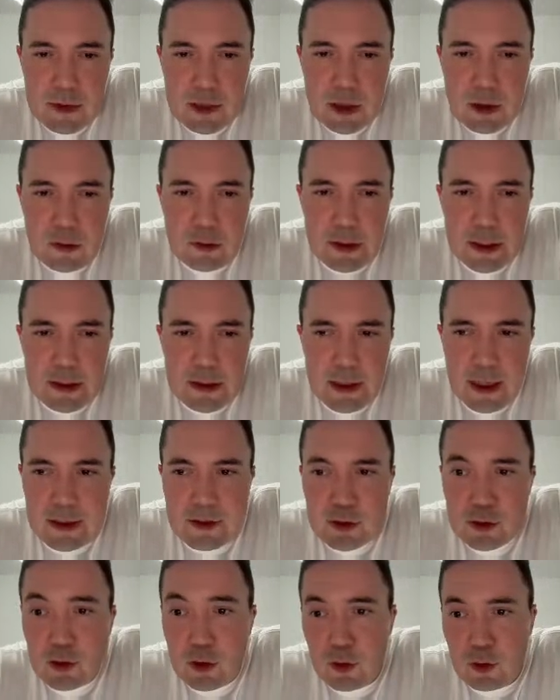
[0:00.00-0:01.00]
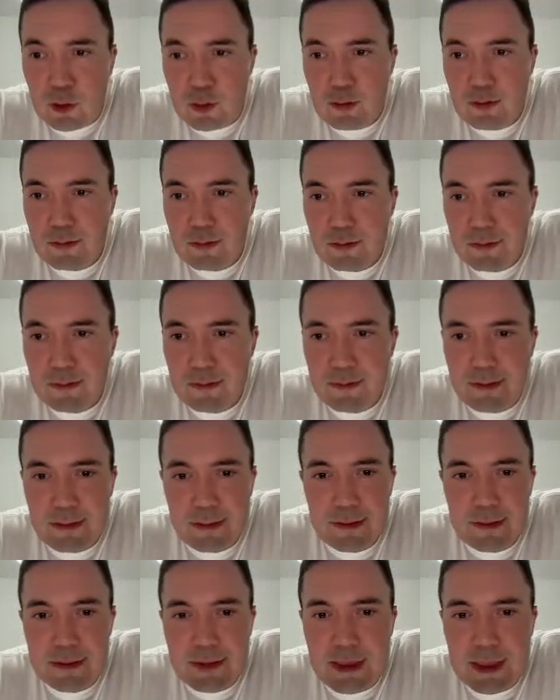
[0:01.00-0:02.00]
Okay, I don't know
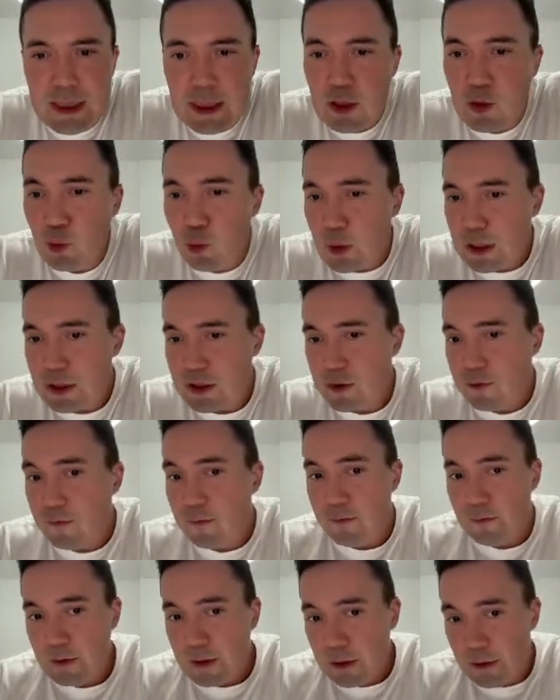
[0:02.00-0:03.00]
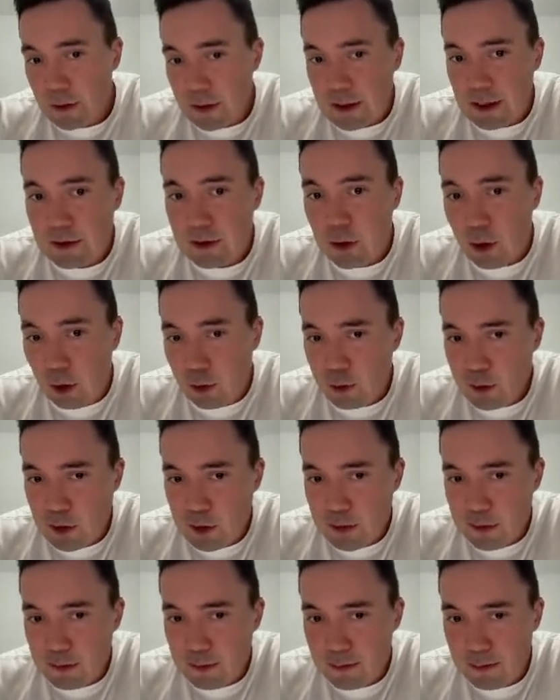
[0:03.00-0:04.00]
in which field it
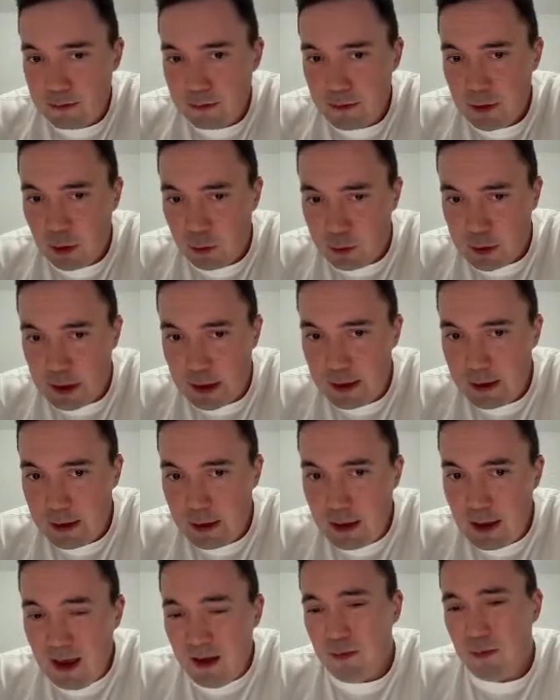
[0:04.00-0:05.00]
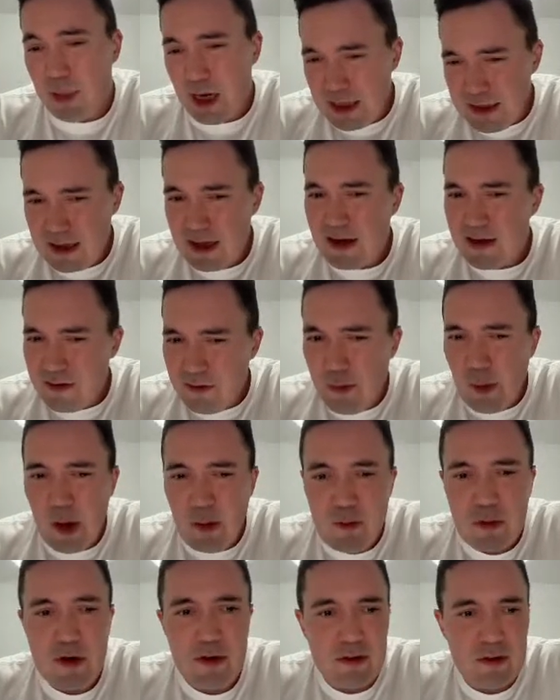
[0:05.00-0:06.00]
goes, okay? But I
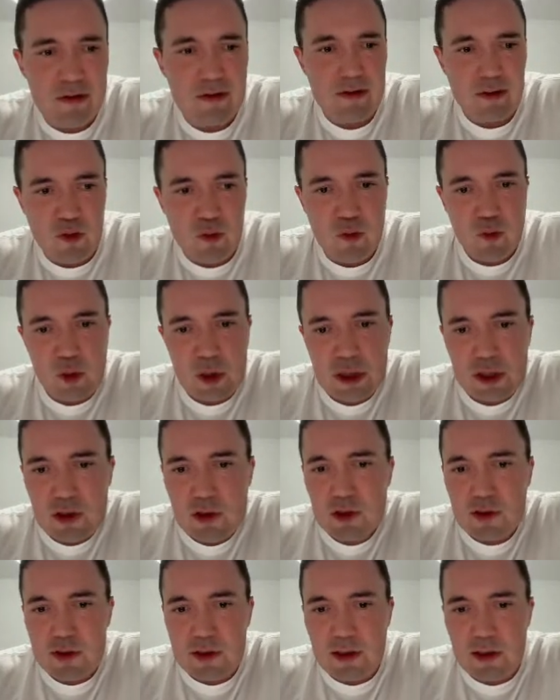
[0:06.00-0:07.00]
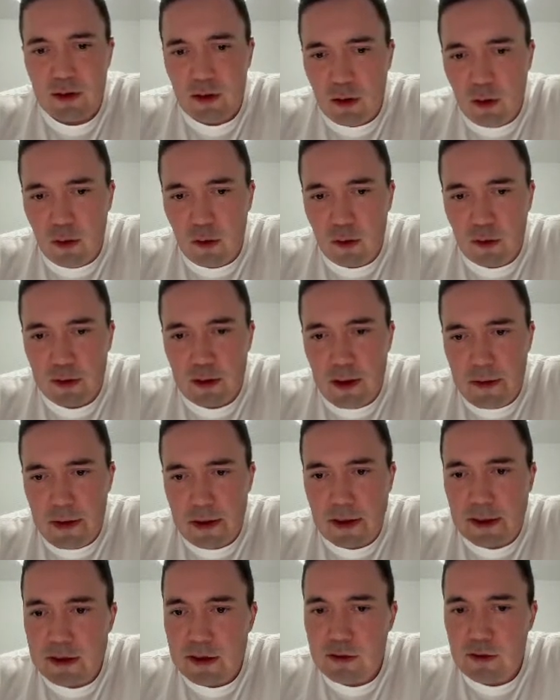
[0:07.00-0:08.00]
remember we used the all or
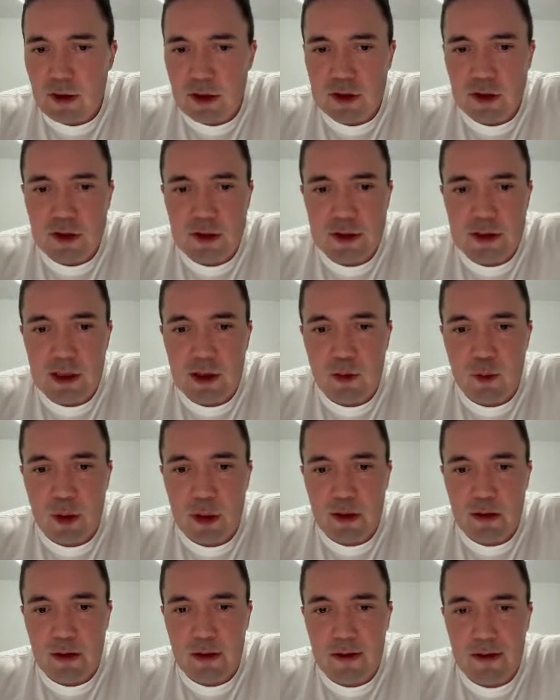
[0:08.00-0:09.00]
nothing instruction somewhere.